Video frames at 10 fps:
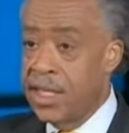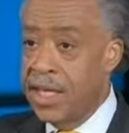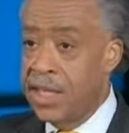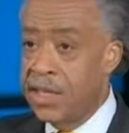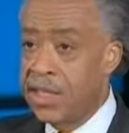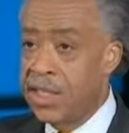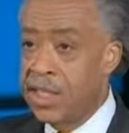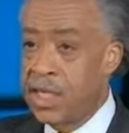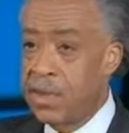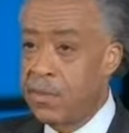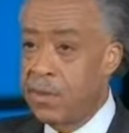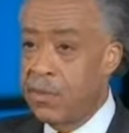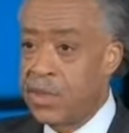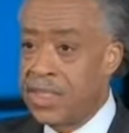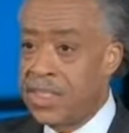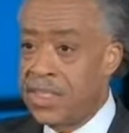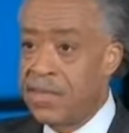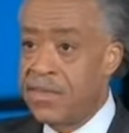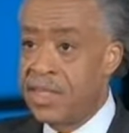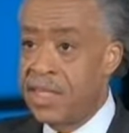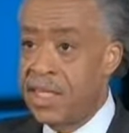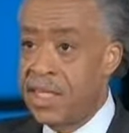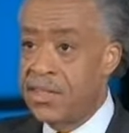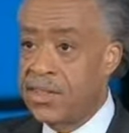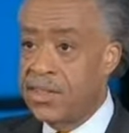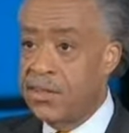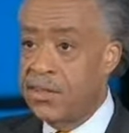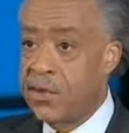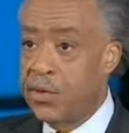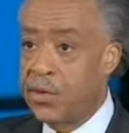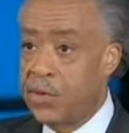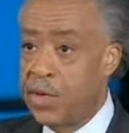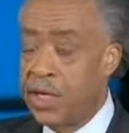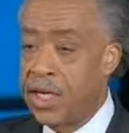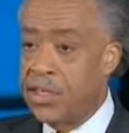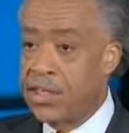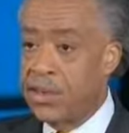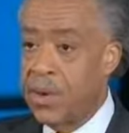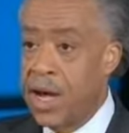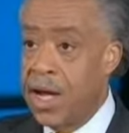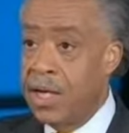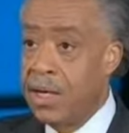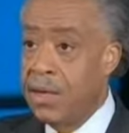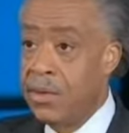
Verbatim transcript: they couldn't come up with 70 cases of voter fraud nationwide